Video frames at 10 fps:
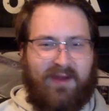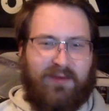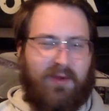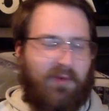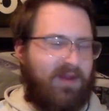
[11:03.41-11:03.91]
don't
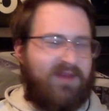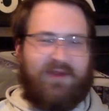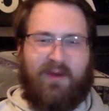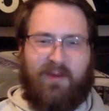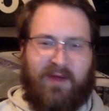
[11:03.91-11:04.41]
know what's
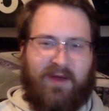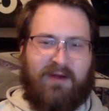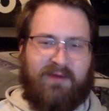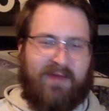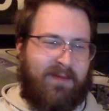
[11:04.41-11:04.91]
going on
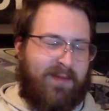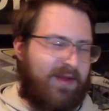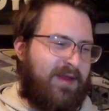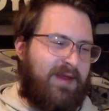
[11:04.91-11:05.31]
over there, but